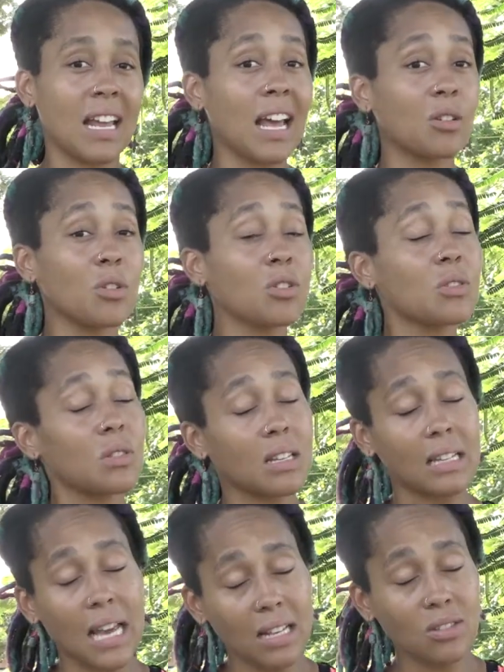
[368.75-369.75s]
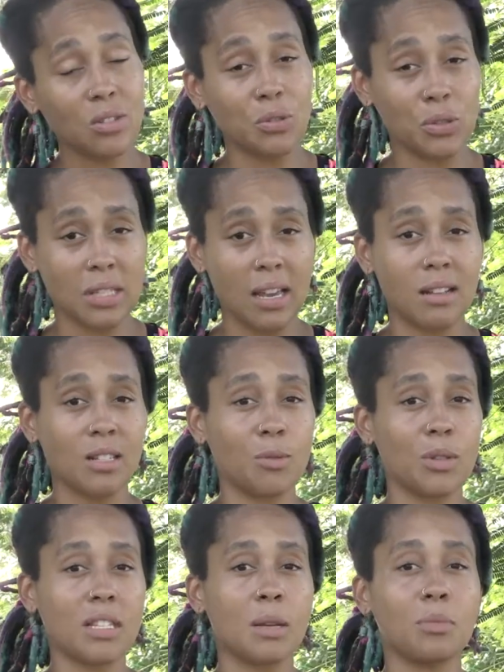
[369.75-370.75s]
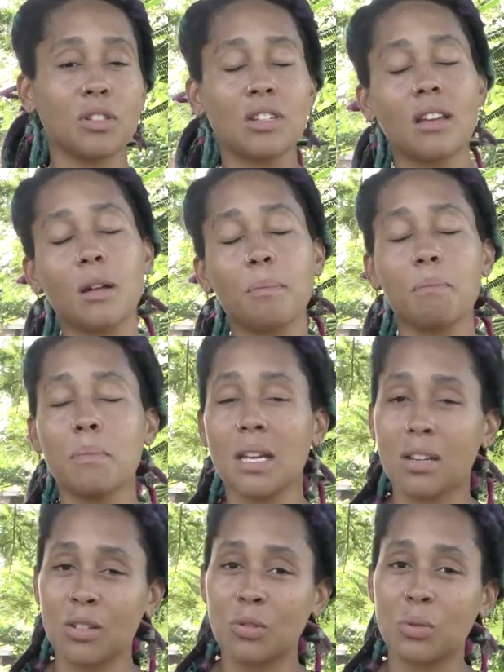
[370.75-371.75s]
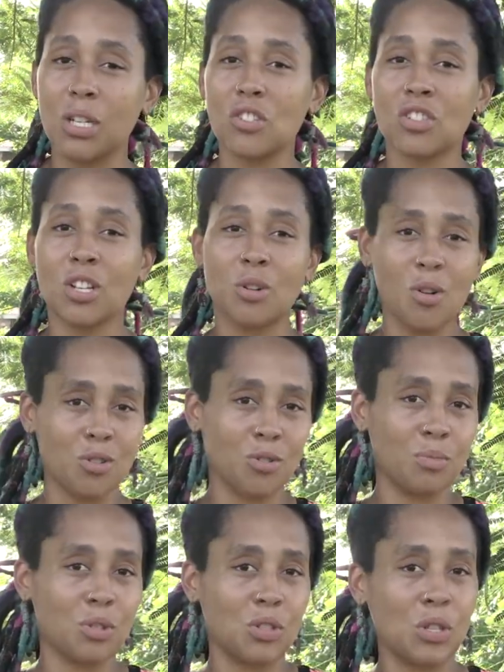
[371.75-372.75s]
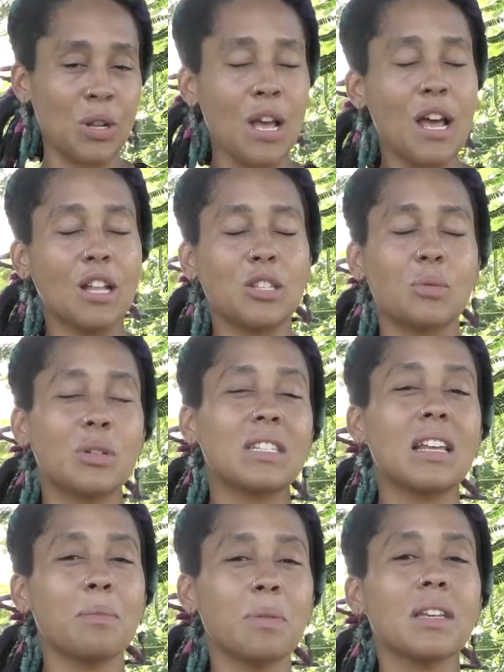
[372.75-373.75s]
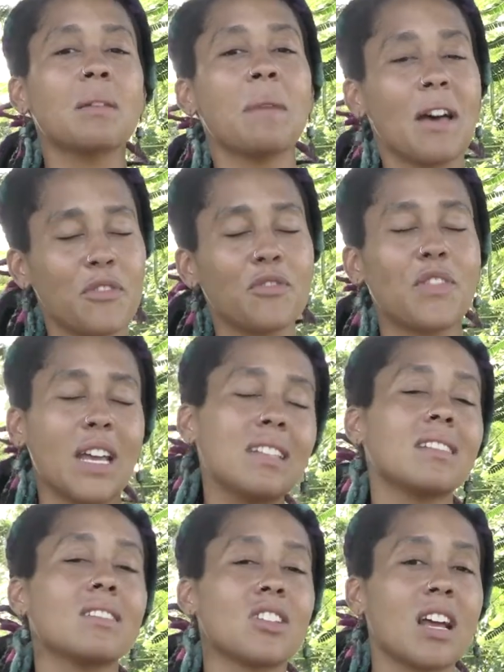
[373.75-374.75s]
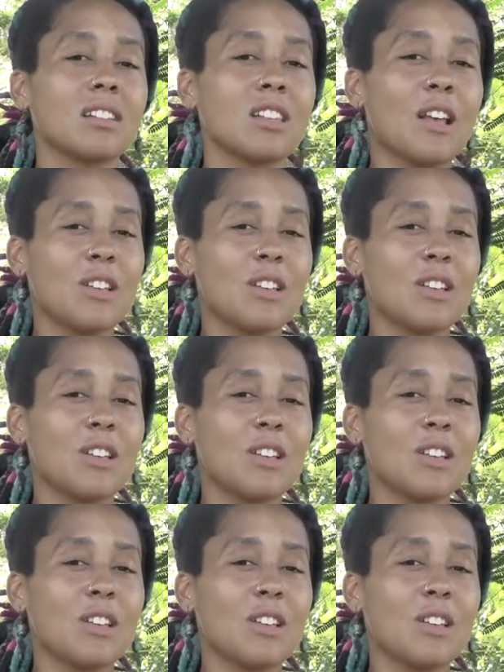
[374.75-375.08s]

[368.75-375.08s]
And also the Cancer Society was able to help make a donation and contribution towards helping him have a fighting chance.